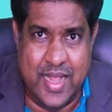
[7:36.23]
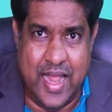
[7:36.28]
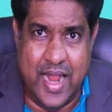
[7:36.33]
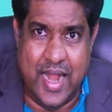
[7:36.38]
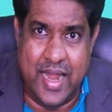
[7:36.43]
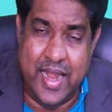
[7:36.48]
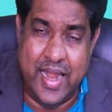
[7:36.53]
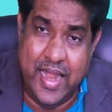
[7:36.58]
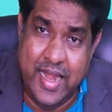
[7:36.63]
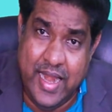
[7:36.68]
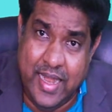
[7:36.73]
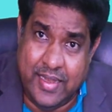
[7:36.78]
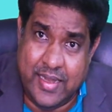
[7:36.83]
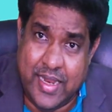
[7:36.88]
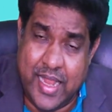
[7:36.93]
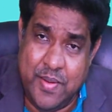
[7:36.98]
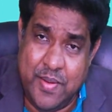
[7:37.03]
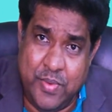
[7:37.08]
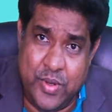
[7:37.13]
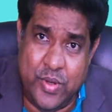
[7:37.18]
At any
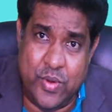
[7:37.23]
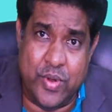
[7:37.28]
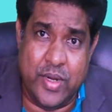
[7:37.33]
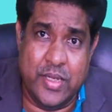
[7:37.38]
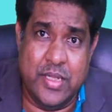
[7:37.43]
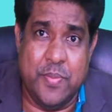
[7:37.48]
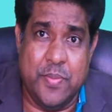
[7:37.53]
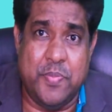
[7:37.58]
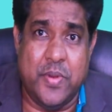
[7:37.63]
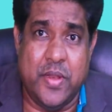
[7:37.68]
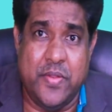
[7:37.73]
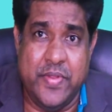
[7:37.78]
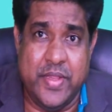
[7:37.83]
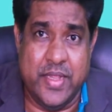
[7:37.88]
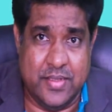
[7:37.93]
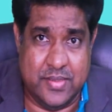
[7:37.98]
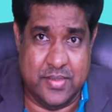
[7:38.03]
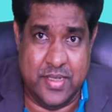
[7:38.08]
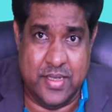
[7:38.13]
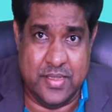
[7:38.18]
time during the
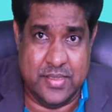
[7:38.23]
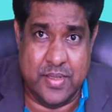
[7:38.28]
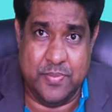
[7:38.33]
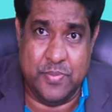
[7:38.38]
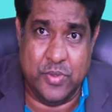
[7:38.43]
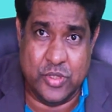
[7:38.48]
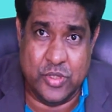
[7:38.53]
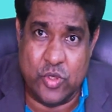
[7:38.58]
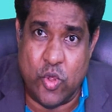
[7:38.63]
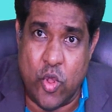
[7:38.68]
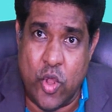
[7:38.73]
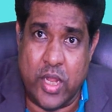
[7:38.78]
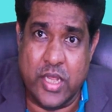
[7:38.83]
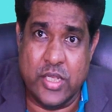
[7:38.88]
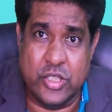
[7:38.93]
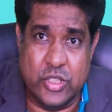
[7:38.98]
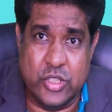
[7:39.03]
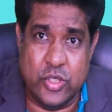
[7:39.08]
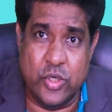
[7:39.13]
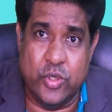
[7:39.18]
previous year, suppose
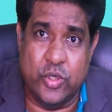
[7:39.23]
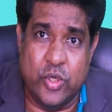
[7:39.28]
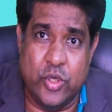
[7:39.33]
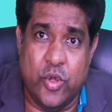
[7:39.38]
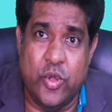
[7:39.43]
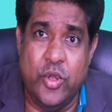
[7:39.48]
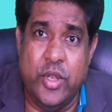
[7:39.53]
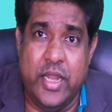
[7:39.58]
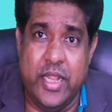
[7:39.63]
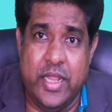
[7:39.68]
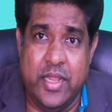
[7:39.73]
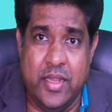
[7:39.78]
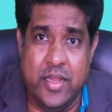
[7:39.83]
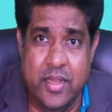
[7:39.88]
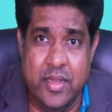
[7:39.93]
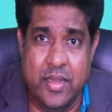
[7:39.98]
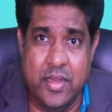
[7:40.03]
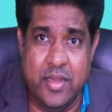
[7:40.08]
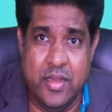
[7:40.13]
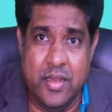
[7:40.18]
August 20
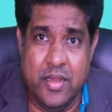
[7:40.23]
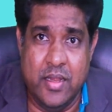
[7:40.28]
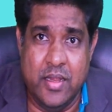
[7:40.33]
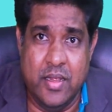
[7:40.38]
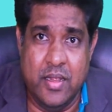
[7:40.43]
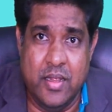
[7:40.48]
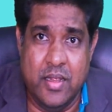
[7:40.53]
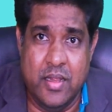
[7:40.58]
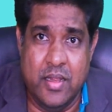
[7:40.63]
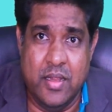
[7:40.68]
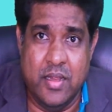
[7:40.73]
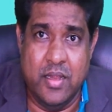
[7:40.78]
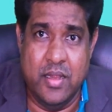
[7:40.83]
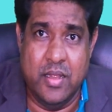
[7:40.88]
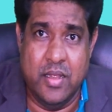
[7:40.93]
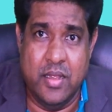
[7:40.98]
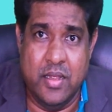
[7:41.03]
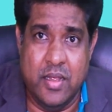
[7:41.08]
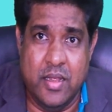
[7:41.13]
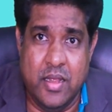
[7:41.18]

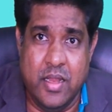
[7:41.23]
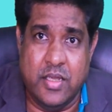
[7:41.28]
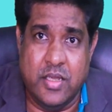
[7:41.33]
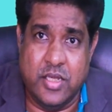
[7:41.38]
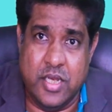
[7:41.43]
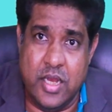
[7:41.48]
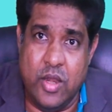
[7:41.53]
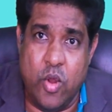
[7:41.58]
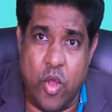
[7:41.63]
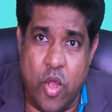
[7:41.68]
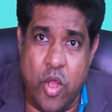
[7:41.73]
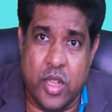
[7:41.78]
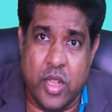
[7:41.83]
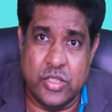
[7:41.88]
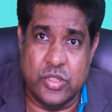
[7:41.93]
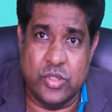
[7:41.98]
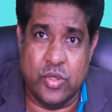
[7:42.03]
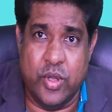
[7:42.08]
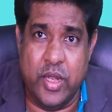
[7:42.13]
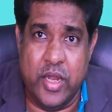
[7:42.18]
till
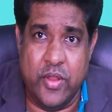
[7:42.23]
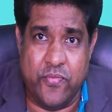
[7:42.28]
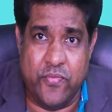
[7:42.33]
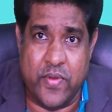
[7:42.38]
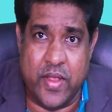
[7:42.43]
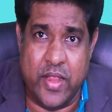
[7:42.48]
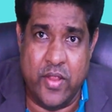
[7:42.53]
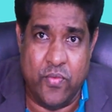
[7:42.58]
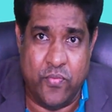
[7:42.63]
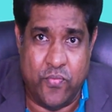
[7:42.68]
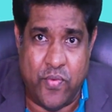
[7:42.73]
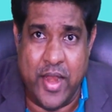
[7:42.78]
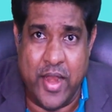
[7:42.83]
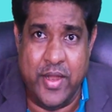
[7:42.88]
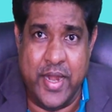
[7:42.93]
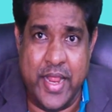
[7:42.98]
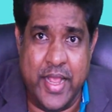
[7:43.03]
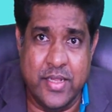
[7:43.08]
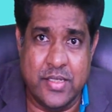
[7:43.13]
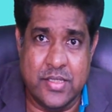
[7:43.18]
August 25,
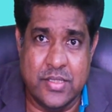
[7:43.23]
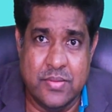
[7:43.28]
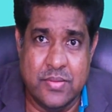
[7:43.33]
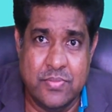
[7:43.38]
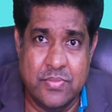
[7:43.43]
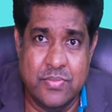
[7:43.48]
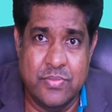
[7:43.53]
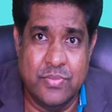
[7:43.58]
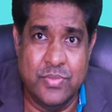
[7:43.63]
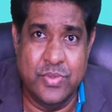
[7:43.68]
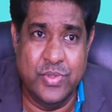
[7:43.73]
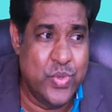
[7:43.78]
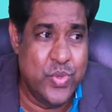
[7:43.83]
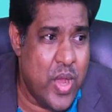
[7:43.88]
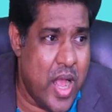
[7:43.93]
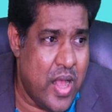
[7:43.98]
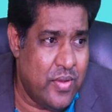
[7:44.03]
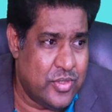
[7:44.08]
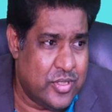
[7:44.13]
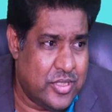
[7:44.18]
5 days, you
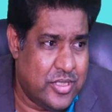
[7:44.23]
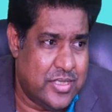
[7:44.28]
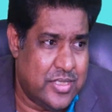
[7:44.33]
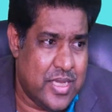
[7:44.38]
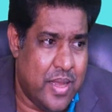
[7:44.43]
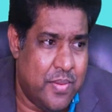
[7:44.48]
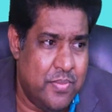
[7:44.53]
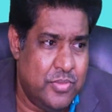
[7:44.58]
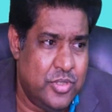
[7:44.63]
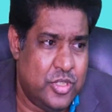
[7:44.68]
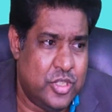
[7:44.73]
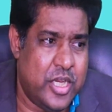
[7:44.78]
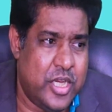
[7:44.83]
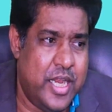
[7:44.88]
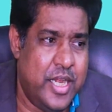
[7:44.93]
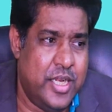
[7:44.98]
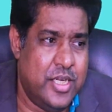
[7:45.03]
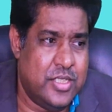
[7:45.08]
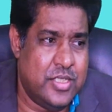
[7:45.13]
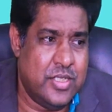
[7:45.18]
have some
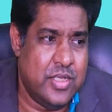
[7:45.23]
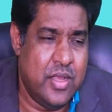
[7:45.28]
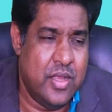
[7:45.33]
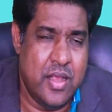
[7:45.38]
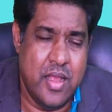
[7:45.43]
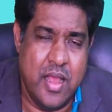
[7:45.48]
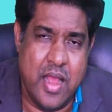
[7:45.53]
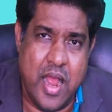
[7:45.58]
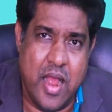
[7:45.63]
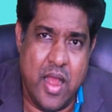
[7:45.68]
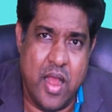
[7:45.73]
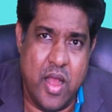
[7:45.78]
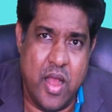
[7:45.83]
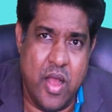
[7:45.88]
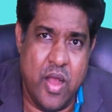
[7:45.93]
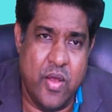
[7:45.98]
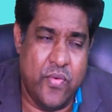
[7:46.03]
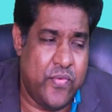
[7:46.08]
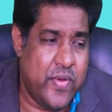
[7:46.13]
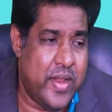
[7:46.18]
shares
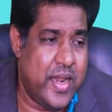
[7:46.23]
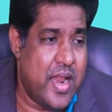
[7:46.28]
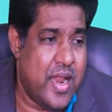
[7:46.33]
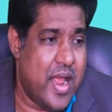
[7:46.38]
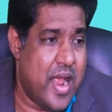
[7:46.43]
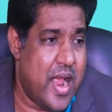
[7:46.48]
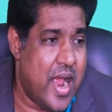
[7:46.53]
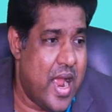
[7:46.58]
of an